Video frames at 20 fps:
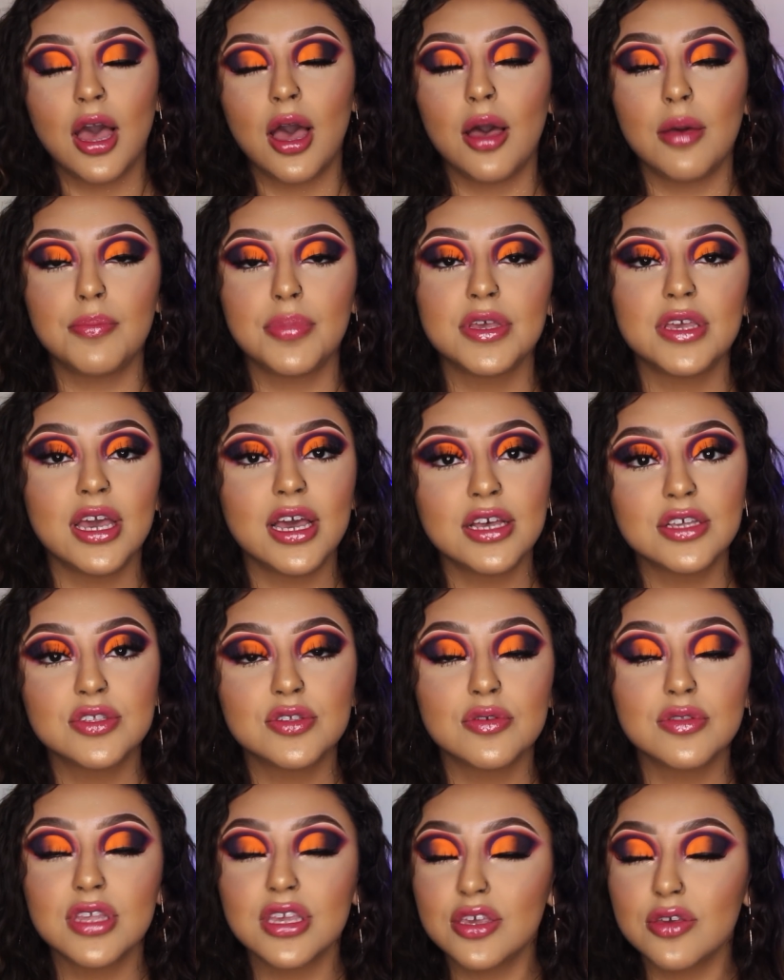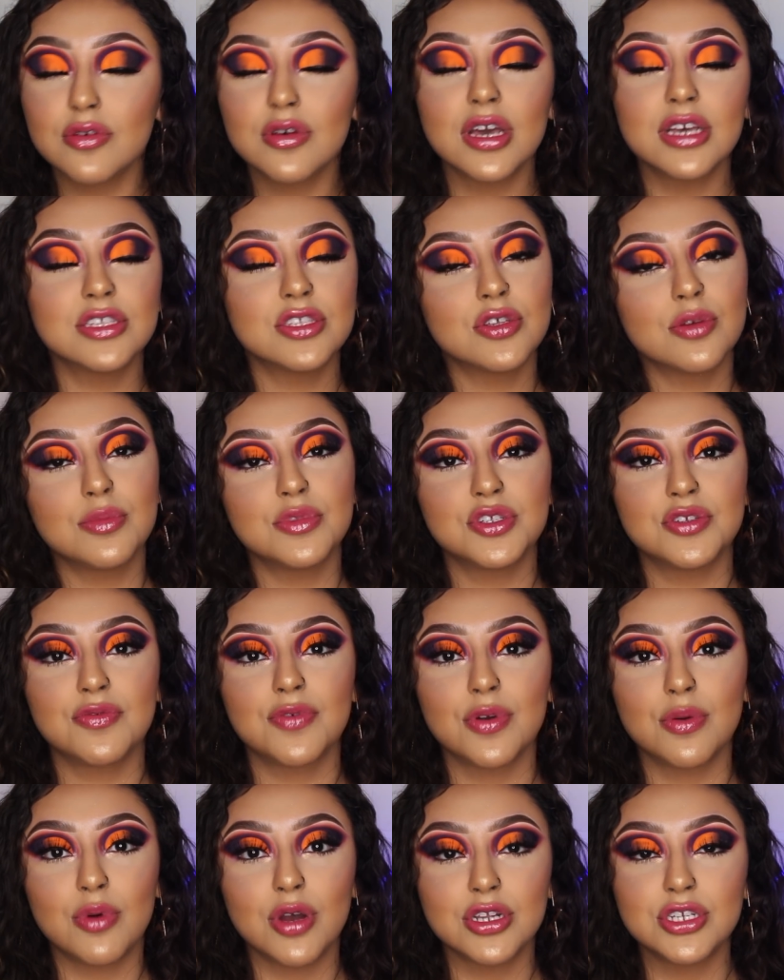But yeah, so thank you guys so much
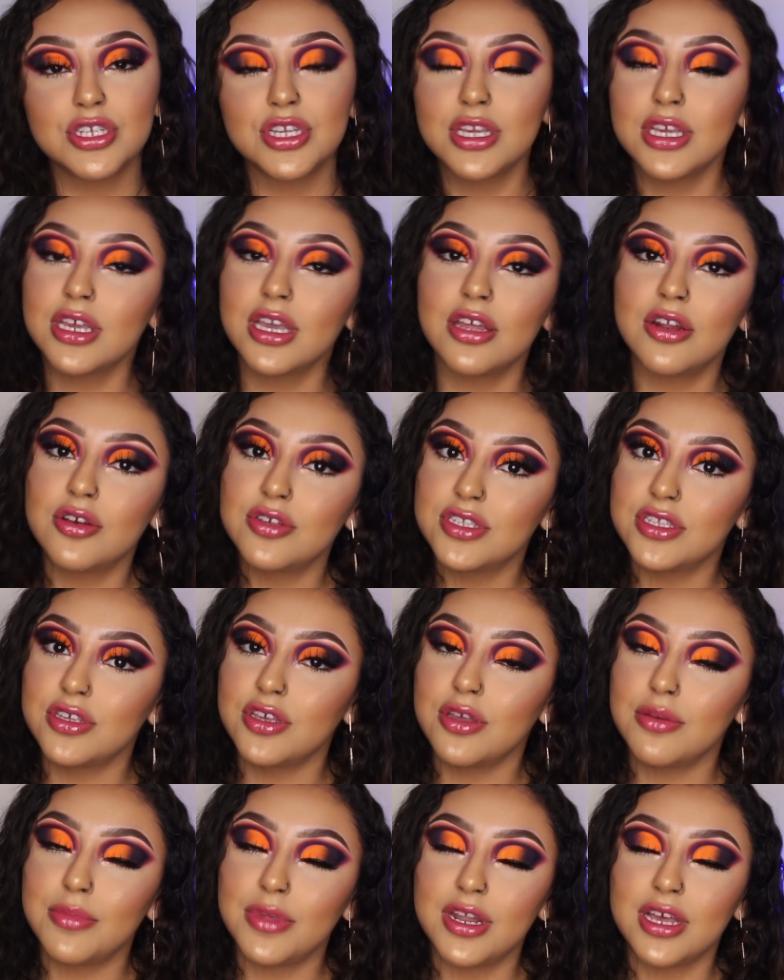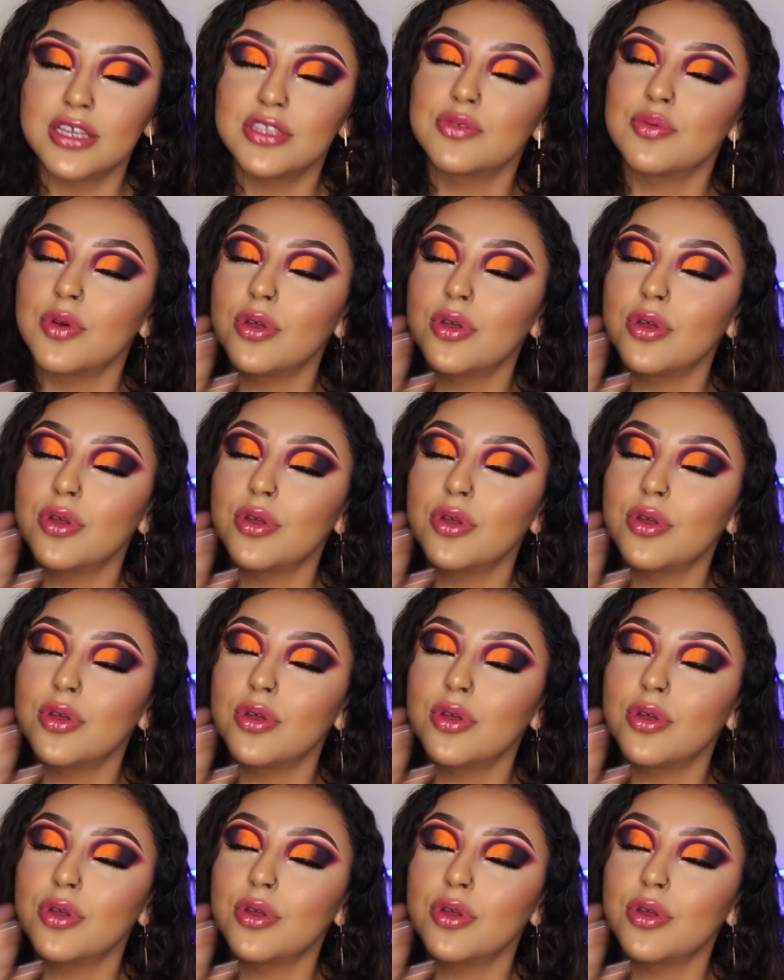for watching, and I'll see you in my next